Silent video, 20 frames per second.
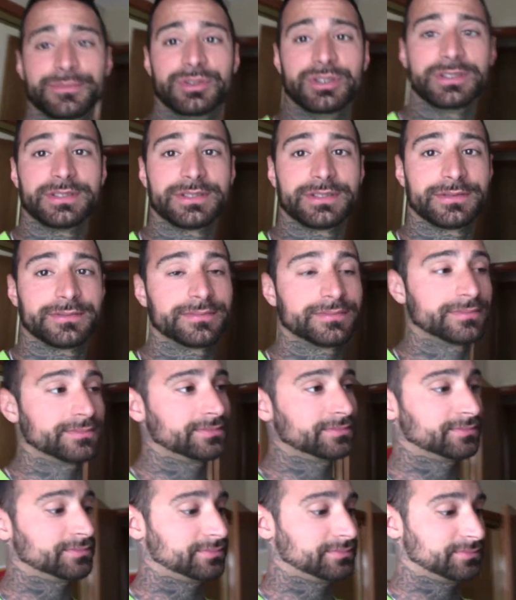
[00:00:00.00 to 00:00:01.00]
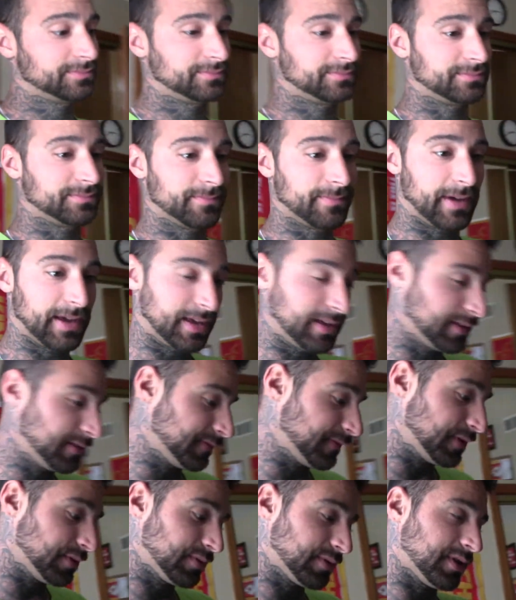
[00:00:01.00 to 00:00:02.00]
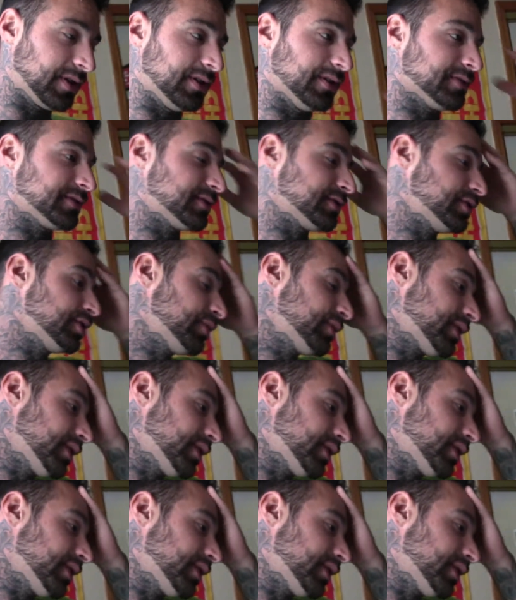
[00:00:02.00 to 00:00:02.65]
just making the phone calls and doing,